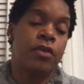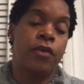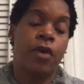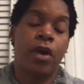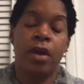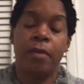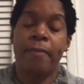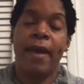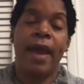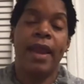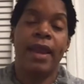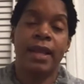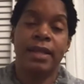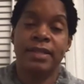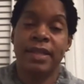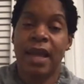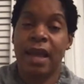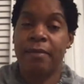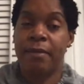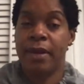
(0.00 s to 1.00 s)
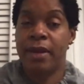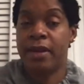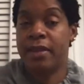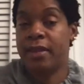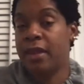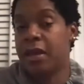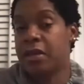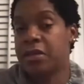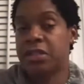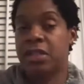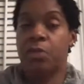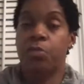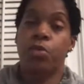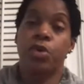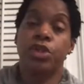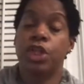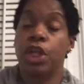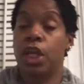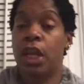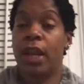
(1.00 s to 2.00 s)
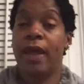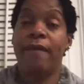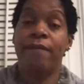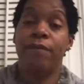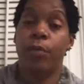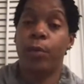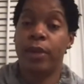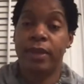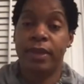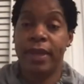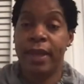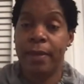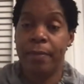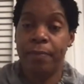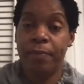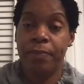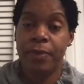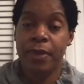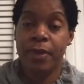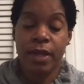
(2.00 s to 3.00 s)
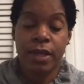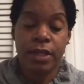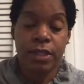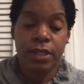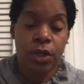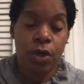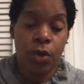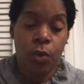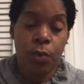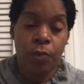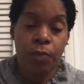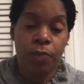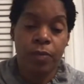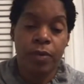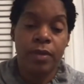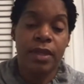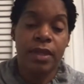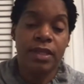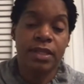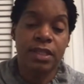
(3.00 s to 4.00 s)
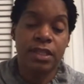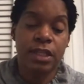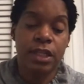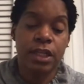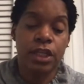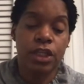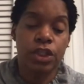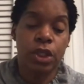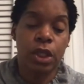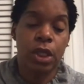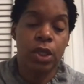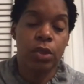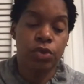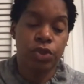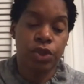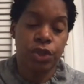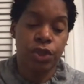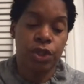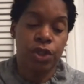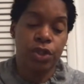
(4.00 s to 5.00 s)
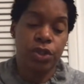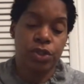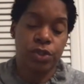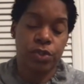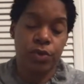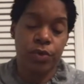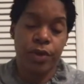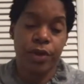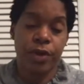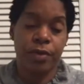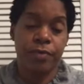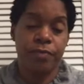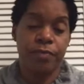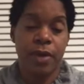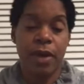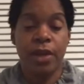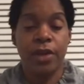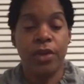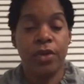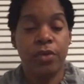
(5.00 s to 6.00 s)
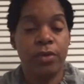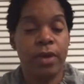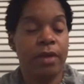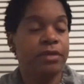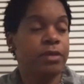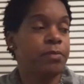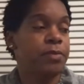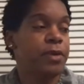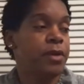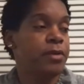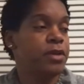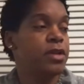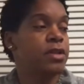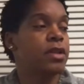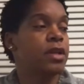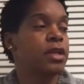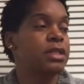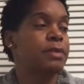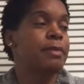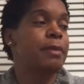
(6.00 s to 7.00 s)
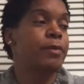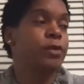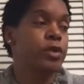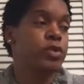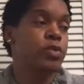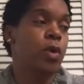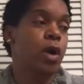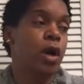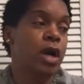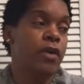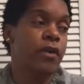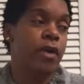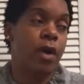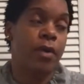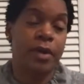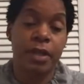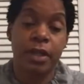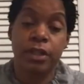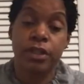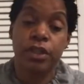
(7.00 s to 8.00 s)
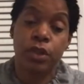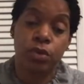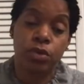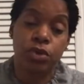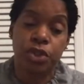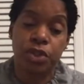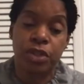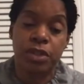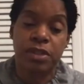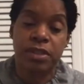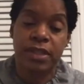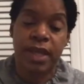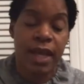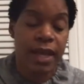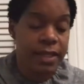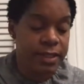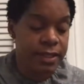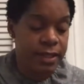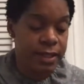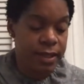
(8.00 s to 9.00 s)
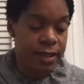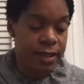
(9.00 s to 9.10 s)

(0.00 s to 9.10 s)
the erotomanic type, like they think someone's in love with them. So this is a delusional disorder. And you do have some people just walk around in a delusional state.